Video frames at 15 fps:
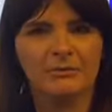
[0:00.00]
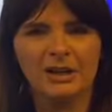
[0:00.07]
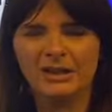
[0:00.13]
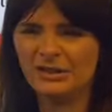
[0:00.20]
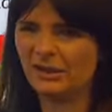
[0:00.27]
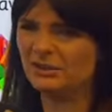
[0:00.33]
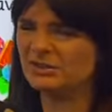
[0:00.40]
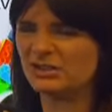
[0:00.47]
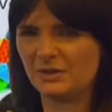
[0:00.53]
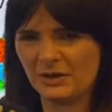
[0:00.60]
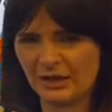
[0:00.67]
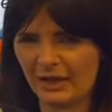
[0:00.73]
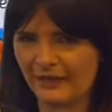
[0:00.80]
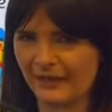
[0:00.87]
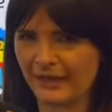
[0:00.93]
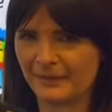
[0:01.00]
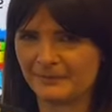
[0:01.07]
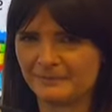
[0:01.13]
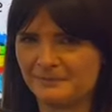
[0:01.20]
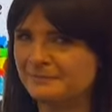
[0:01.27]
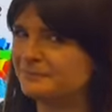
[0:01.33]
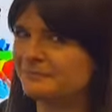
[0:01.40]
Are you going to do it like that?
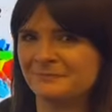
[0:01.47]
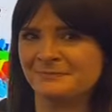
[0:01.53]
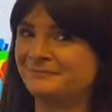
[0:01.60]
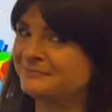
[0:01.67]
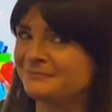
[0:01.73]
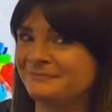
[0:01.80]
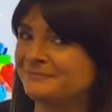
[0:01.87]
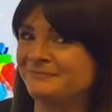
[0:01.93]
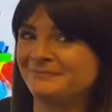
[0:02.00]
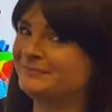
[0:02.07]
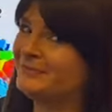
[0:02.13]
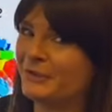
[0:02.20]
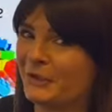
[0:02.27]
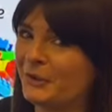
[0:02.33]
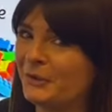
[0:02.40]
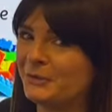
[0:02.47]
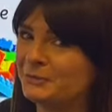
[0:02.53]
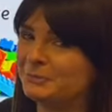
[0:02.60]
No,